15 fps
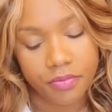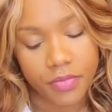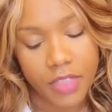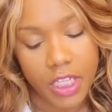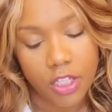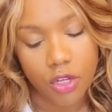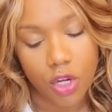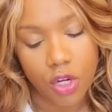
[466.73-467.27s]

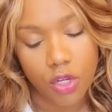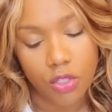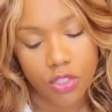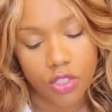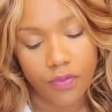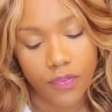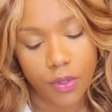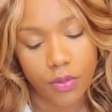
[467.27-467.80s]
And your urge
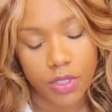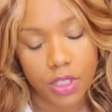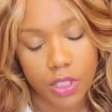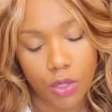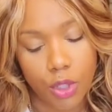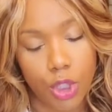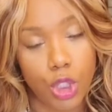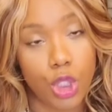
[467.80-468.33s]
to focus
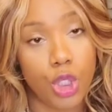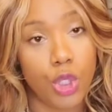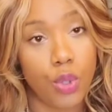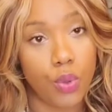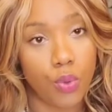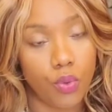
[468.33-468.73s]
on you,